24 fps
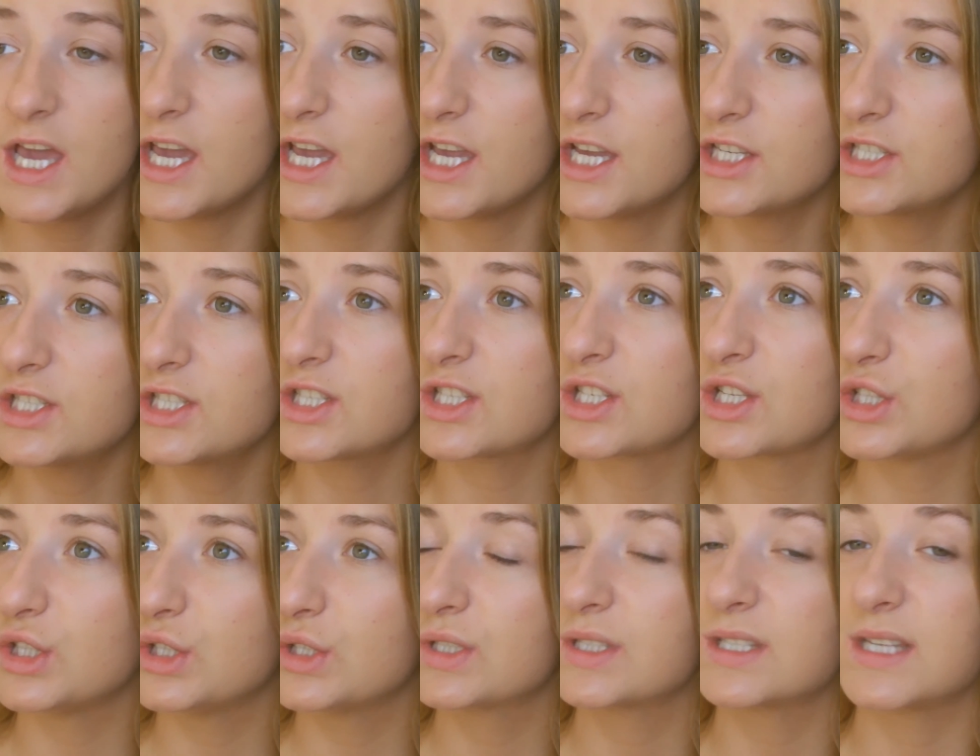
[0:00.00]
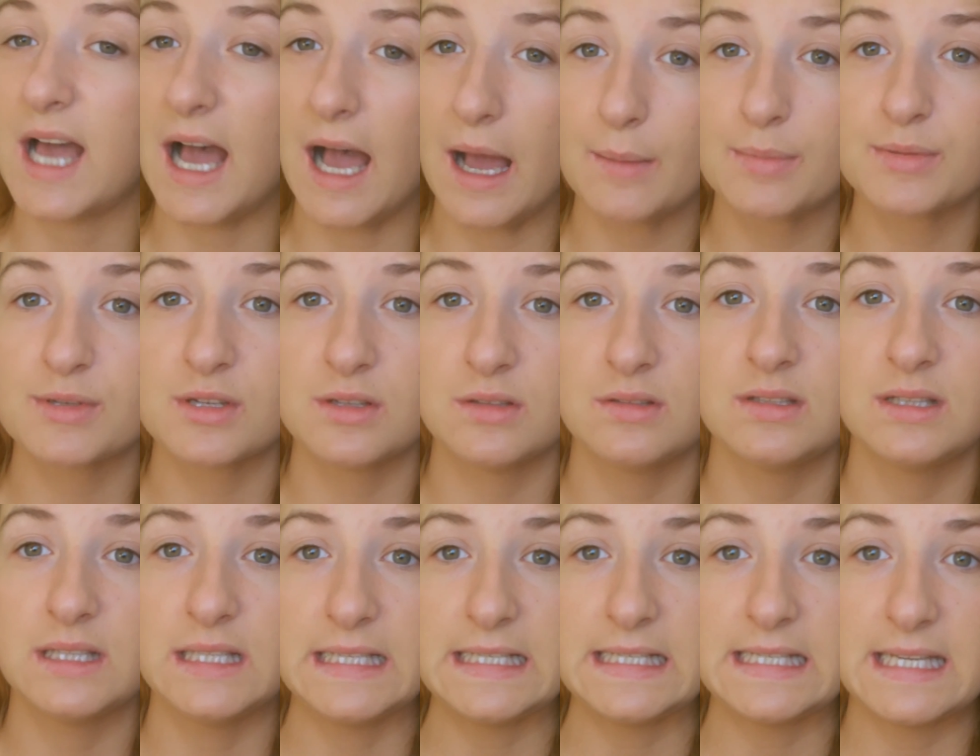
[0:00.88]
it just looks
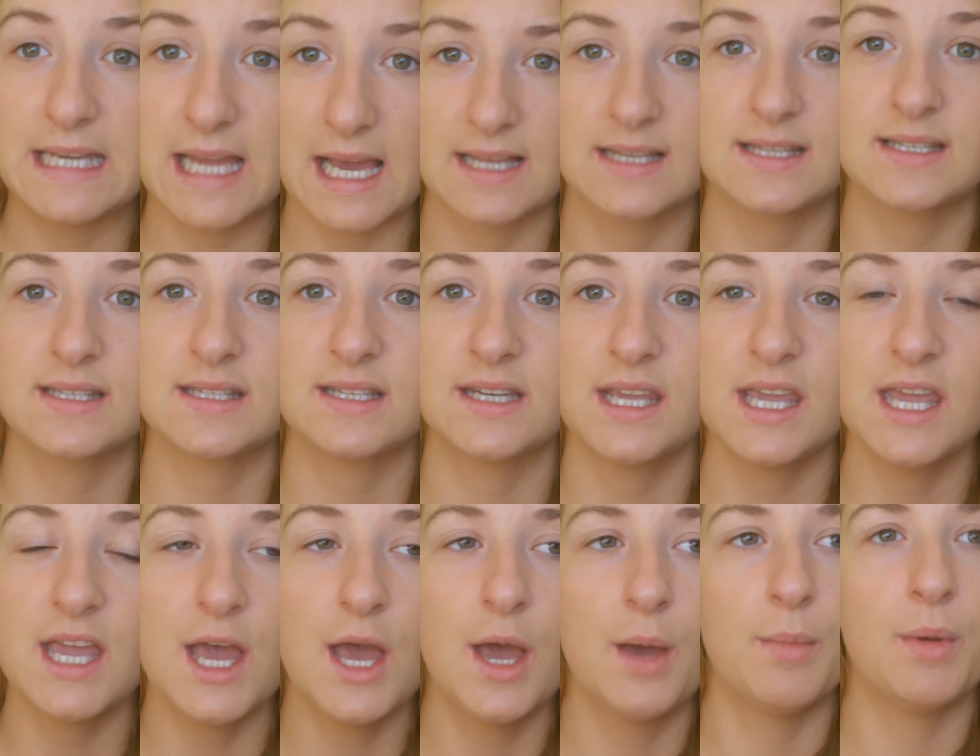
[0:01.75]
absolutely nasty.